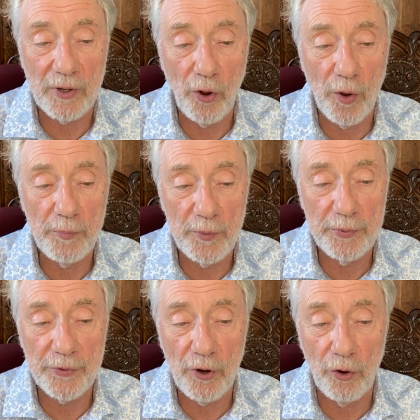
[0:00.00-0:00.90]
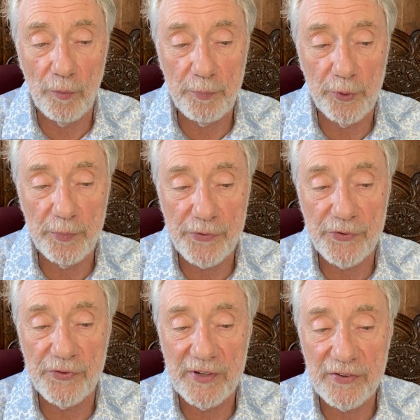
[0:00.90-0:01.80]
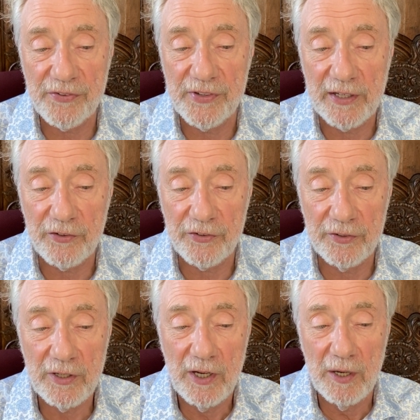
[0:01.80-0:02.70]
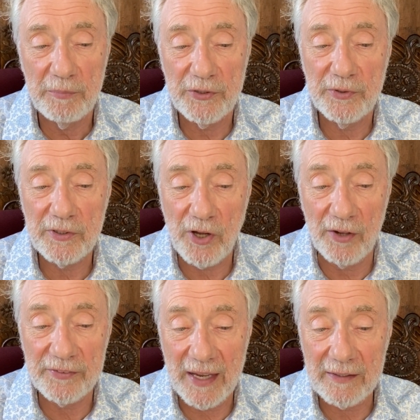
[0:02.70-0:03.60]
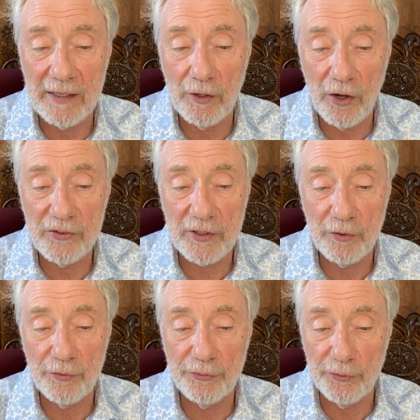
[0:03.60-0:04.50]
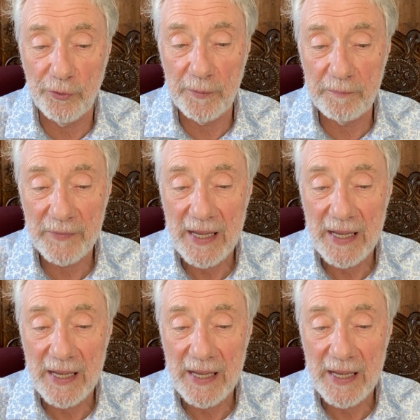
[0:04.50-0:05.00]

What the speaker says: all-purposes distinction between content and logical form.